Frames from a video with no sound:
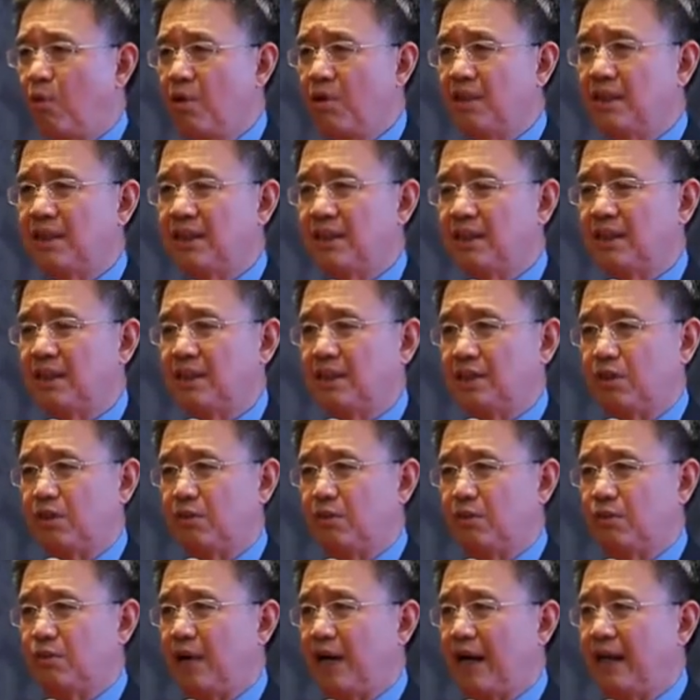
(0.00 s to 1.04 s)
liberalize
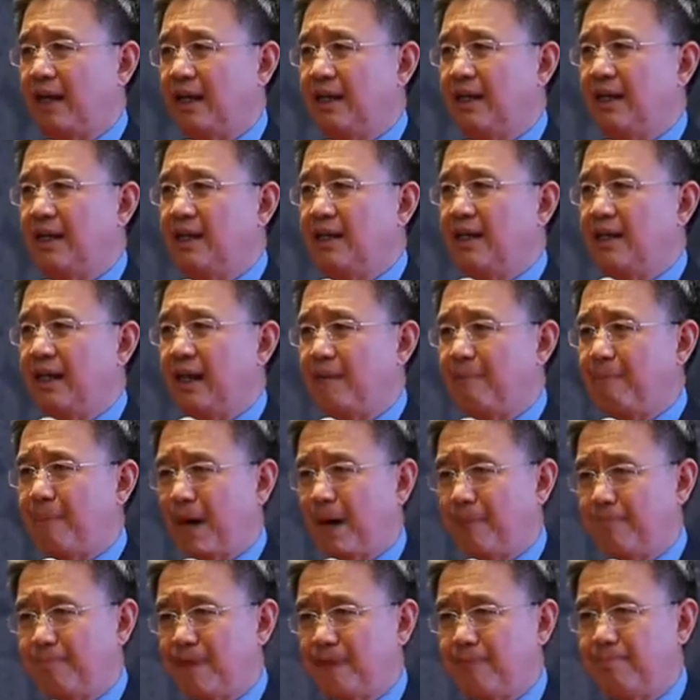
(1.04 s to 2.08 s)
more.
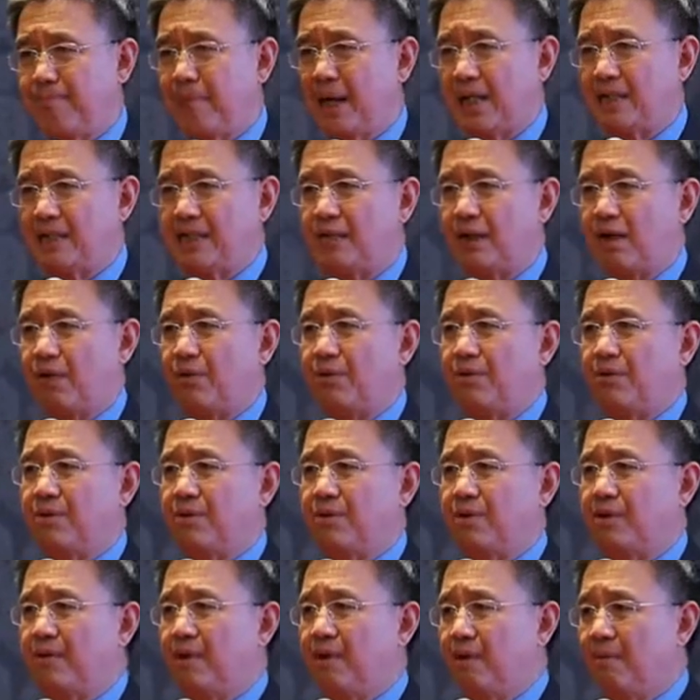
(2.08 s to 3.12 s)
So we are
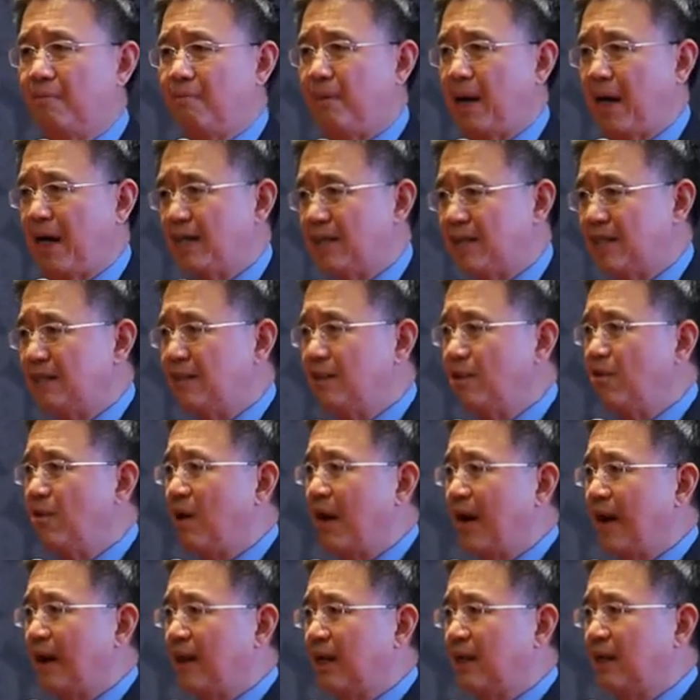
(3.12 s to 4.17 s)
going to
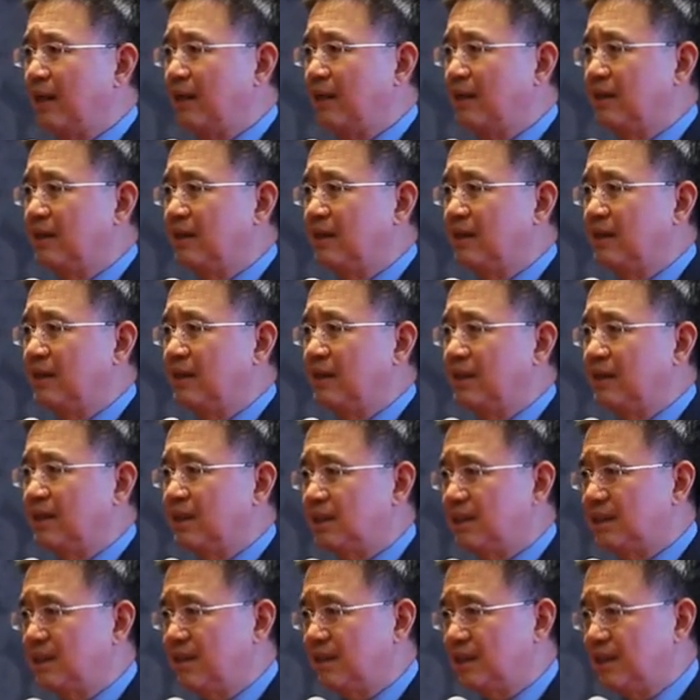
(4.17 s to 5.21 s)
carry
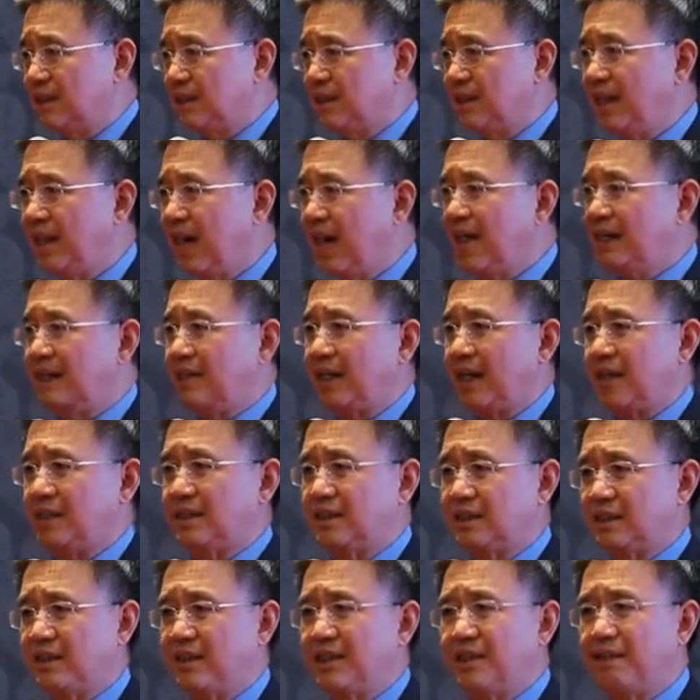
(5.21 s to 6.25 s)
out
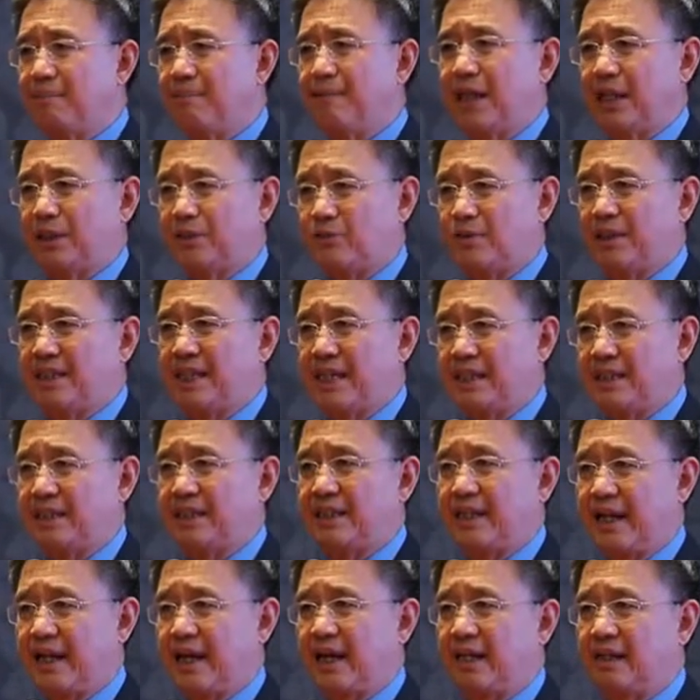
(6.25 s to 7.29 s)
private education,
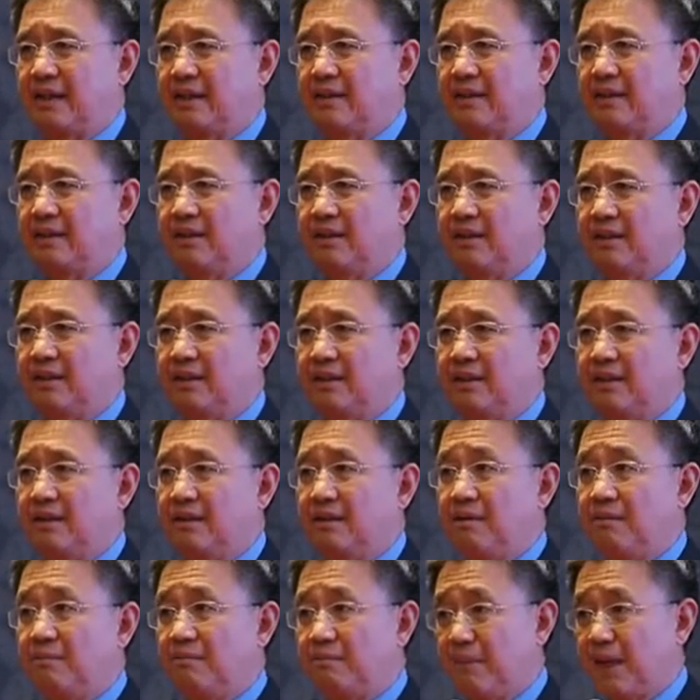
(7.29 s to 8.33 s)
private
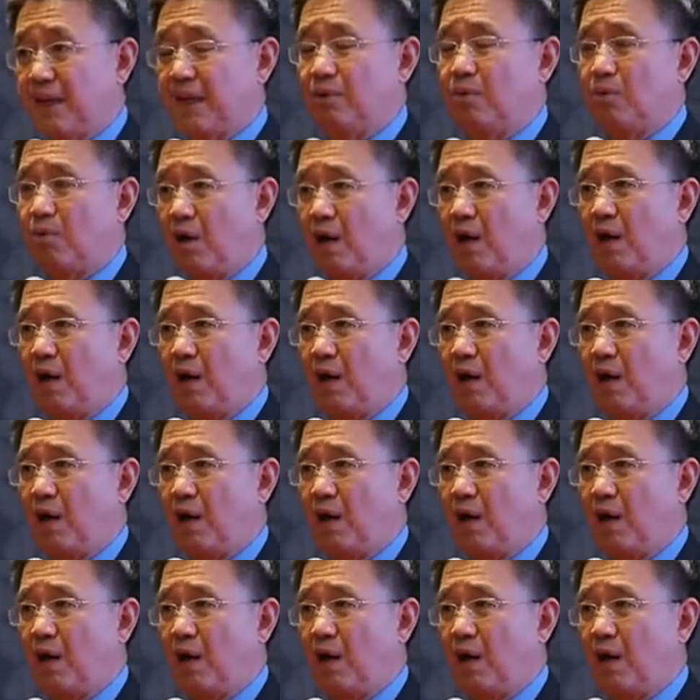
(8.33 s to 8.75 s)
hospital.